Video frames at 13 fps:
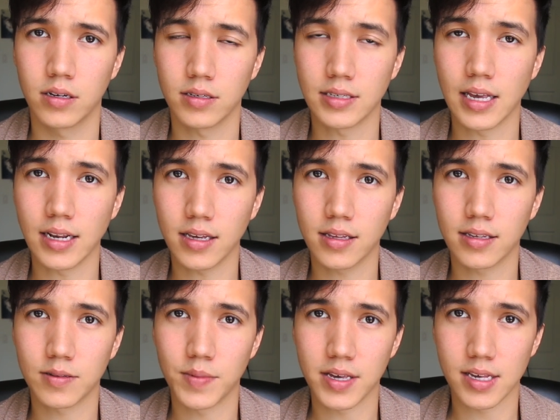Is any of
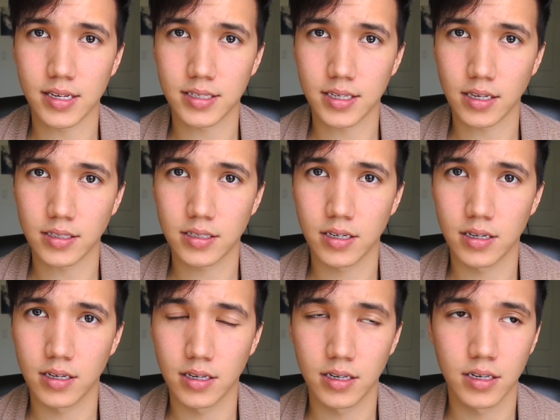this making sense?
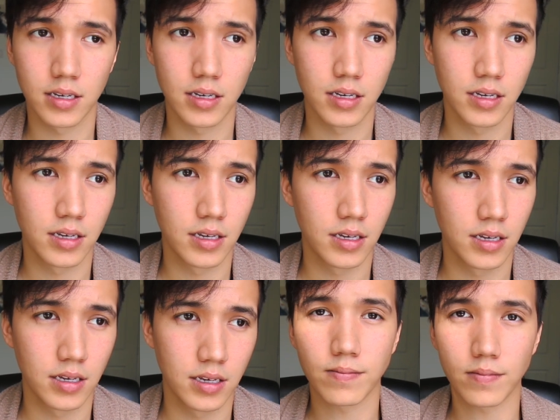
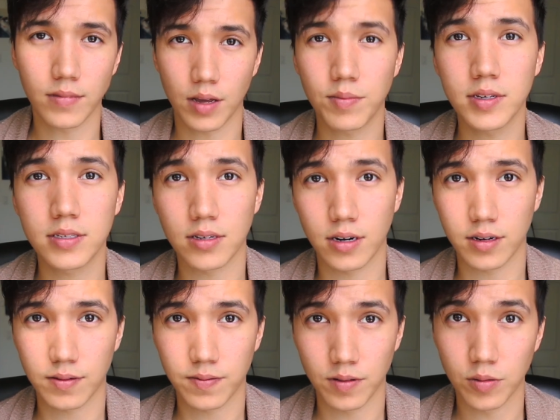Let me
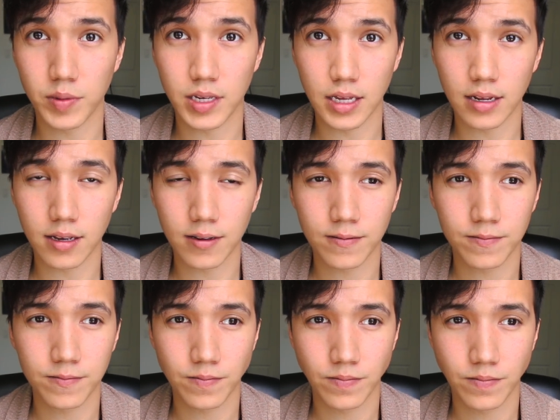start from the beginning.
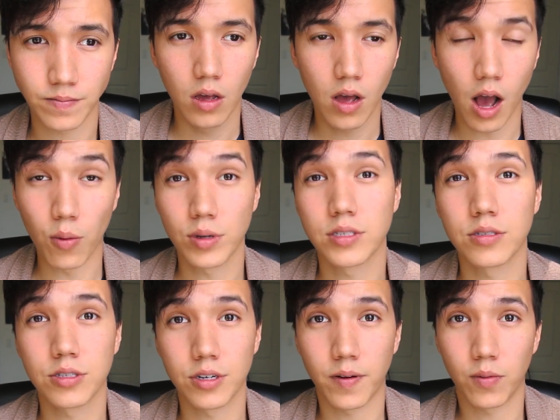I
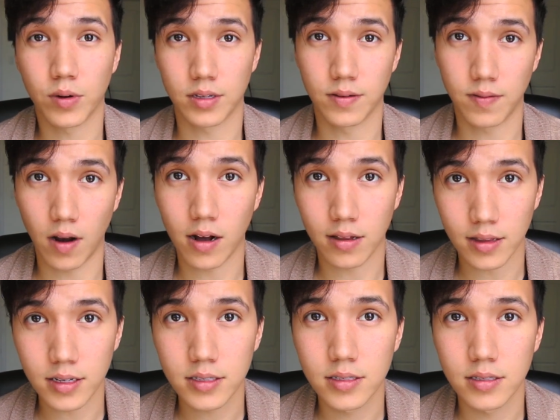wasn't sure if I wanted to vlog
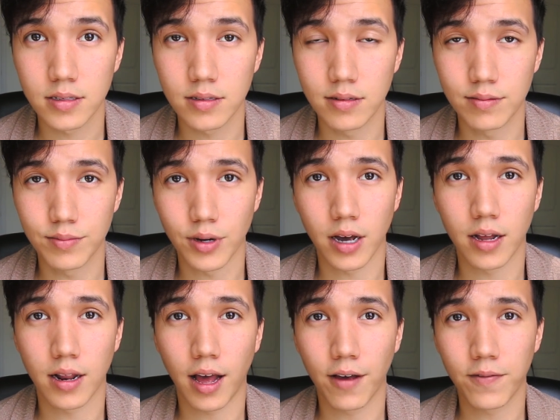this,
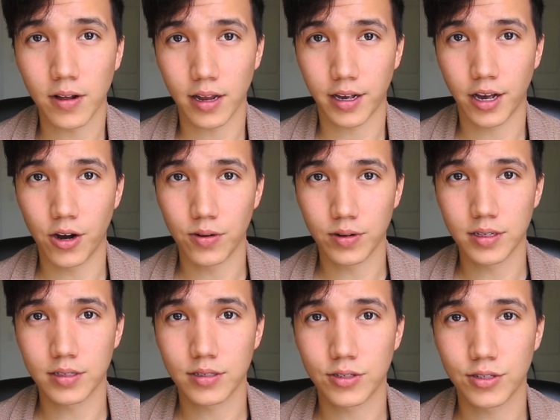but I felt like I owed
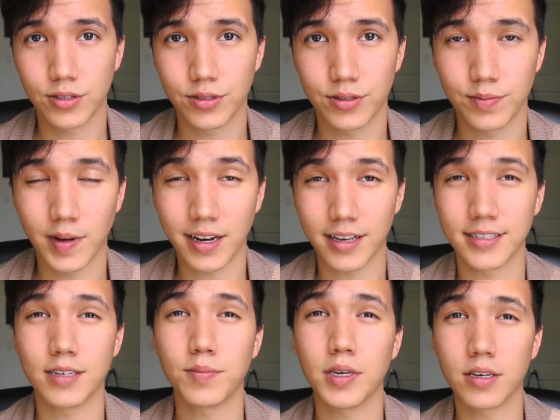it to my
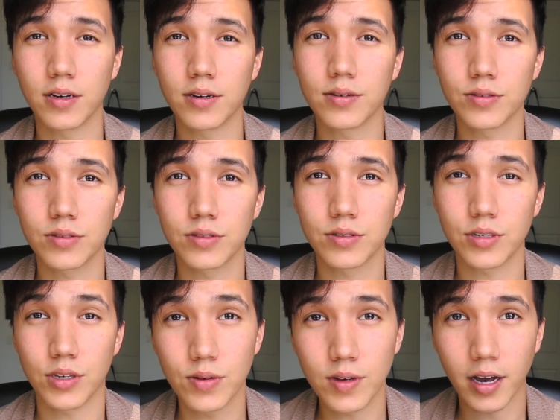lazy amigos,
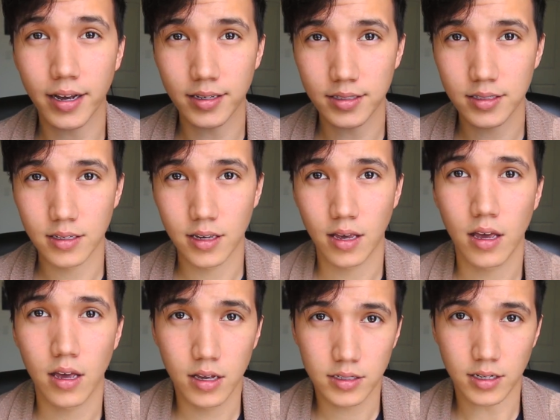to you guys,
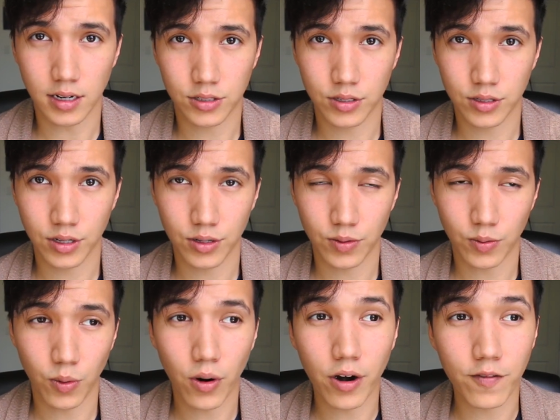to let you know
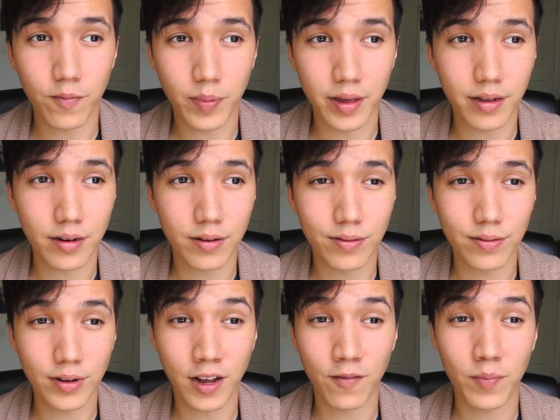where I've
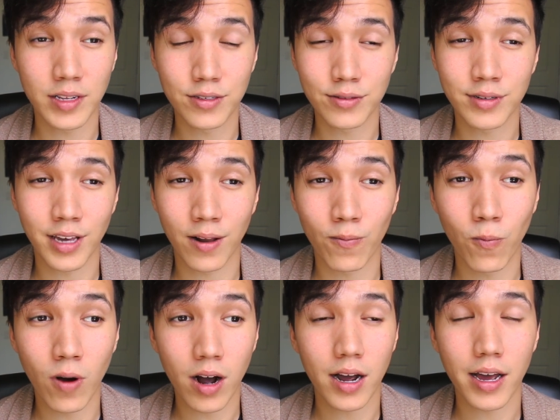been, what I've been doing,
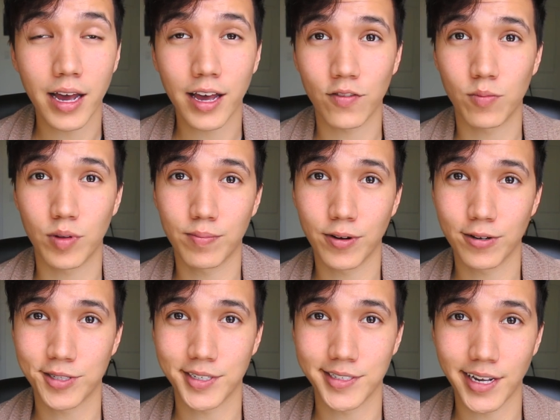and why I haven't been
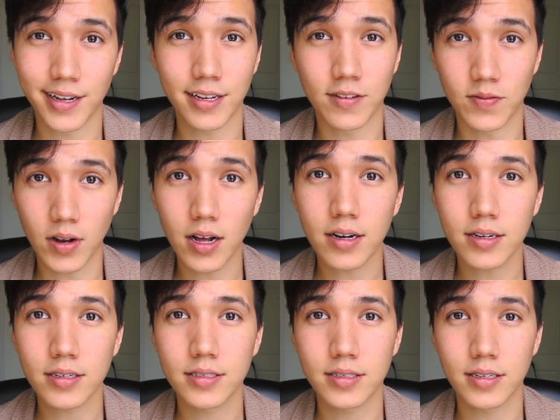posting daily
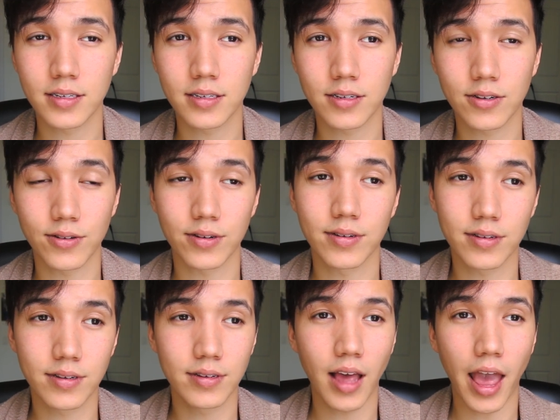vlogs, or
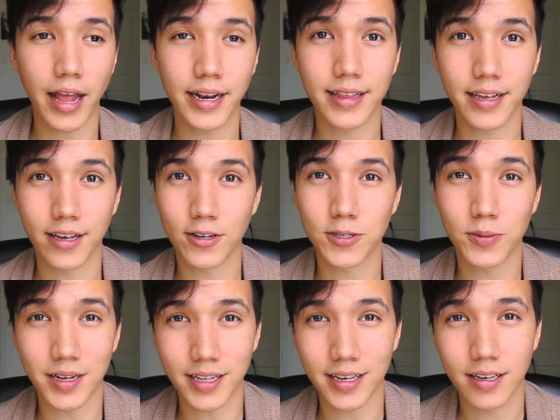anything
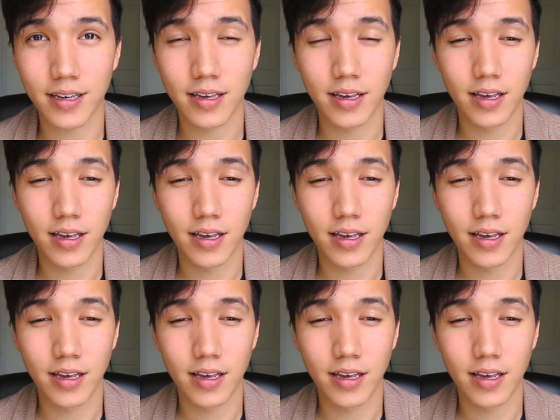else really.